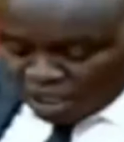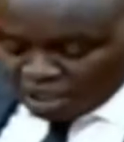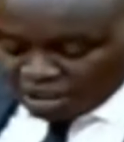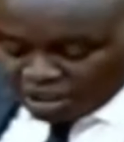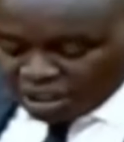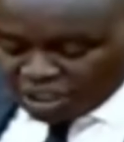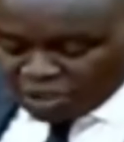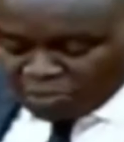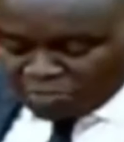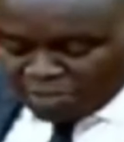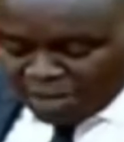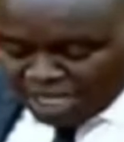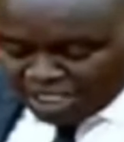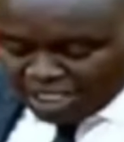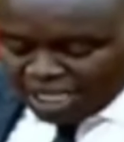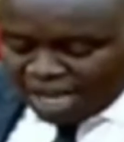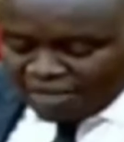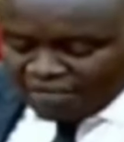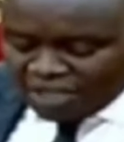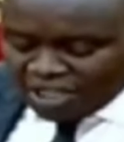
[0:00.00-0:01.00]

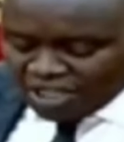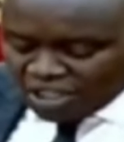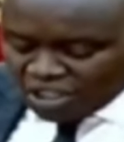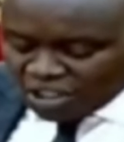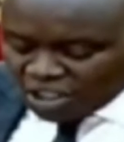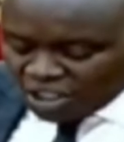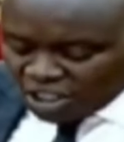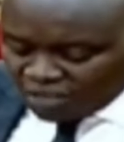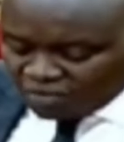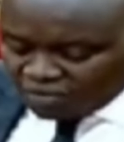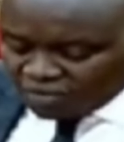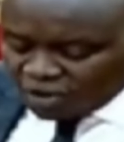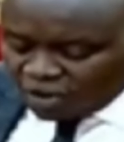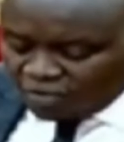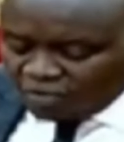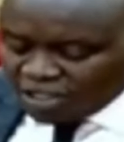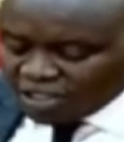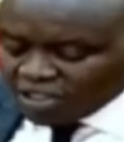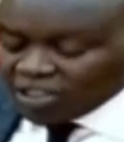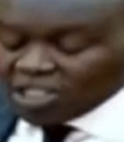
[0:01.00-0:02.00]
Despite having received
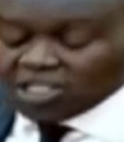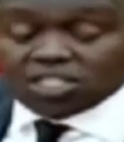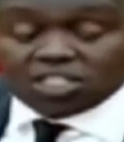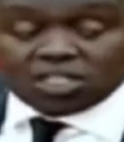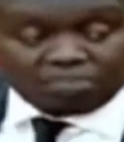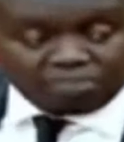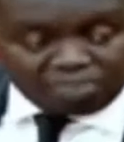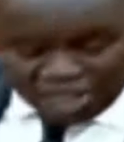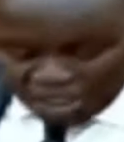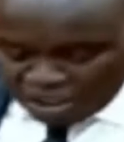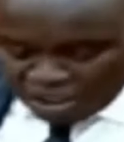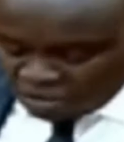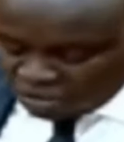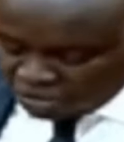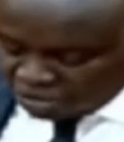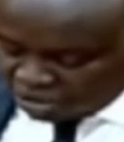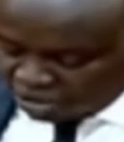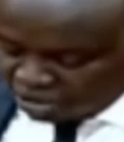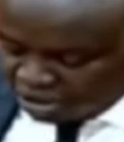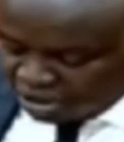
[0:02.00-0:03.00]
over 60
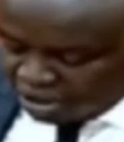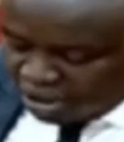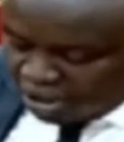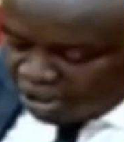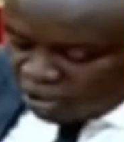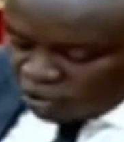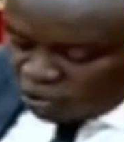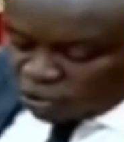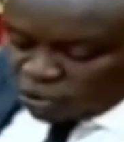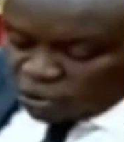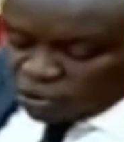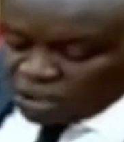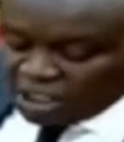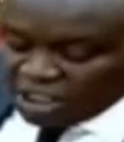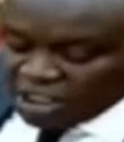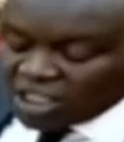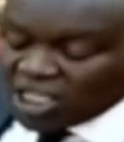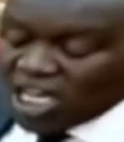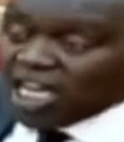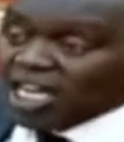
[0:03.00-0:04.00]
billion through the
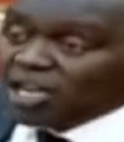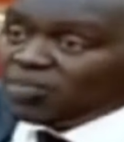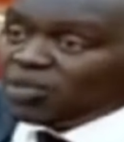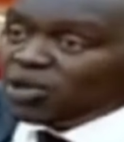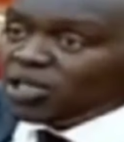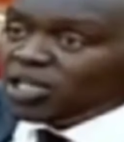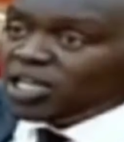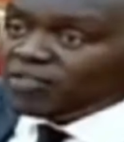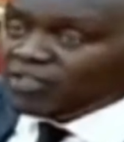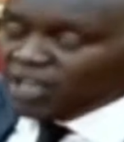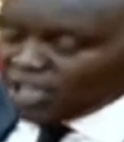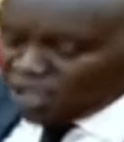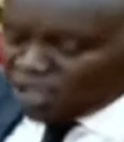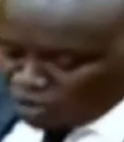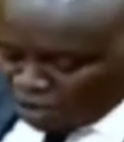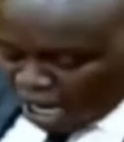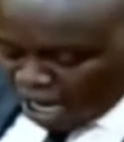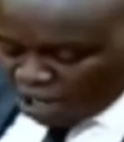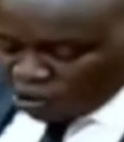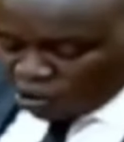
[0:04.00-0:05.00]
shareable
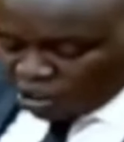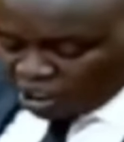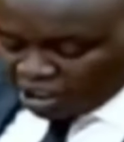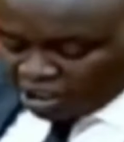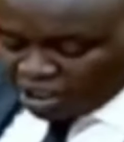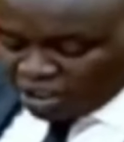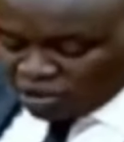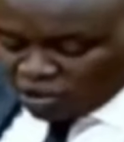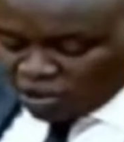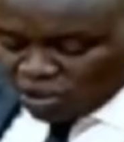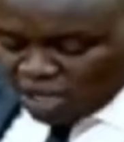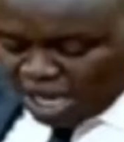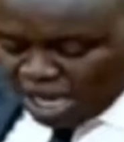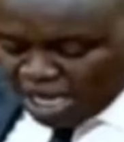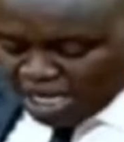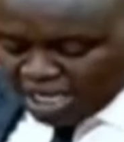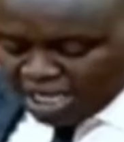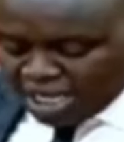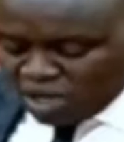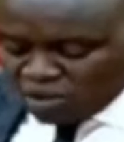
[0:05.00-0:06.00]
revenue allocated to
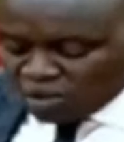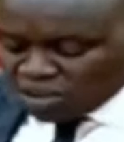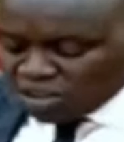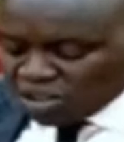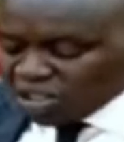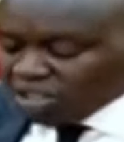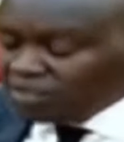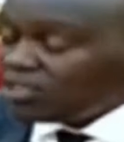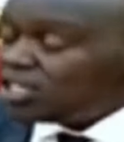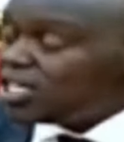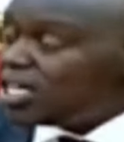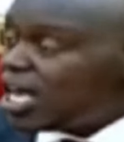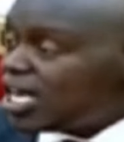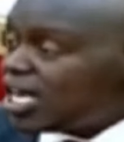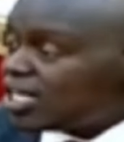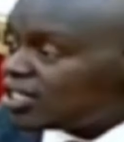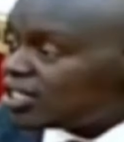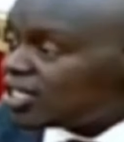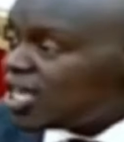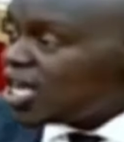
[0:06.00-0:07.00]
Nandi County in 7
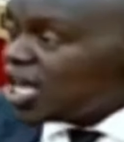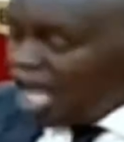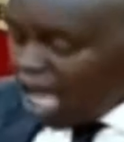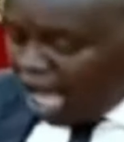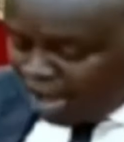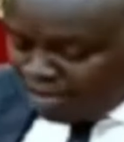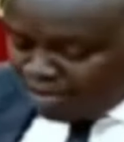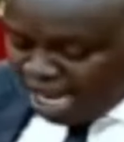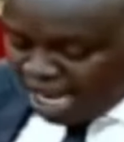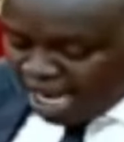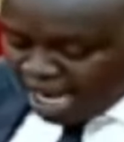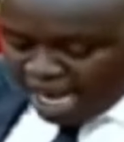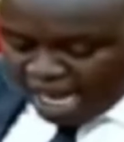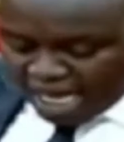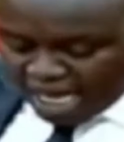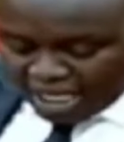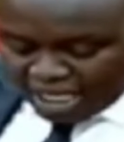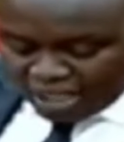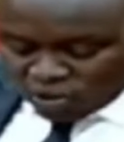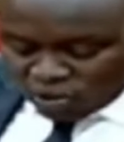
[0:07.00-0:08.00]
years, among
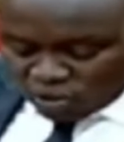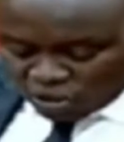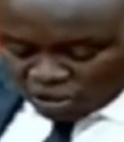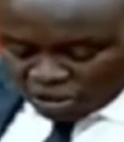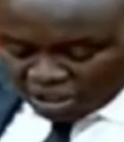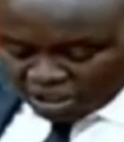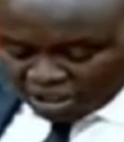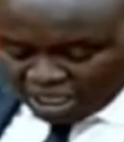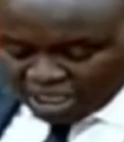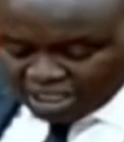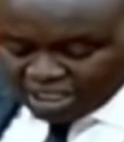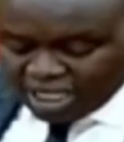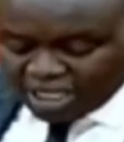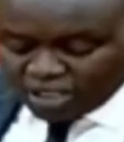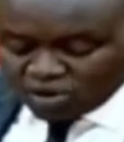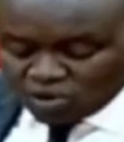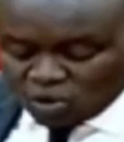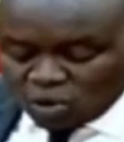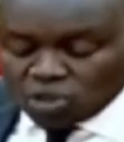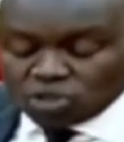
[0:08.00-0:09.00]
other sources such
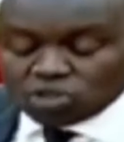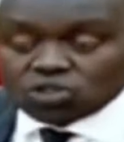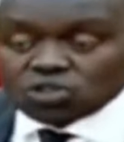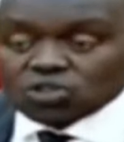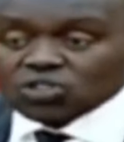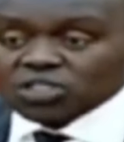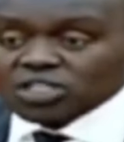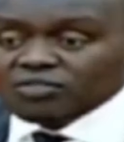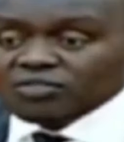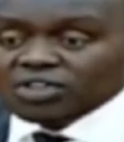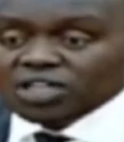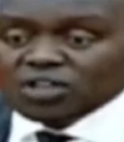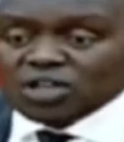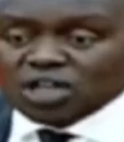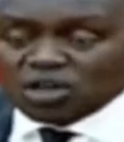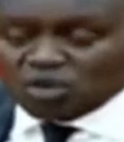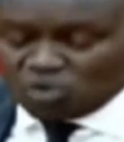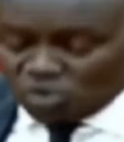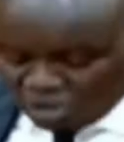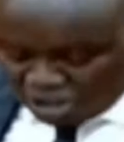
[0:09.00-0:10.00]
as own source
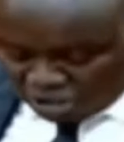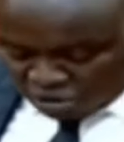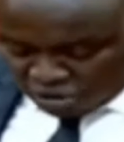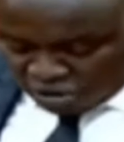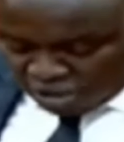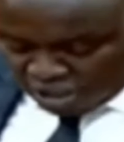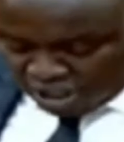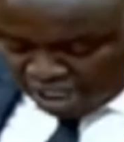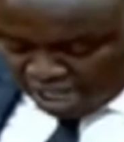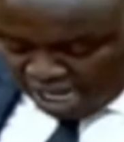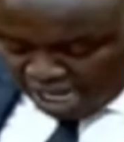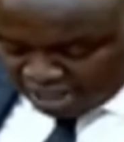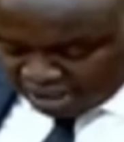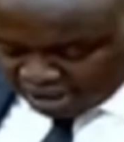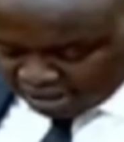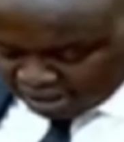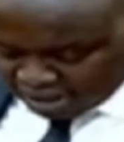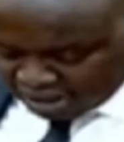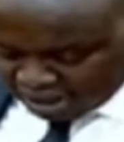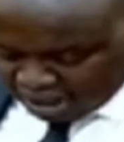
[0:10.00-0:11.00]
revenue and conditional
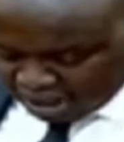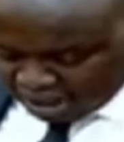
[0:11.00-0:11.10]
grants,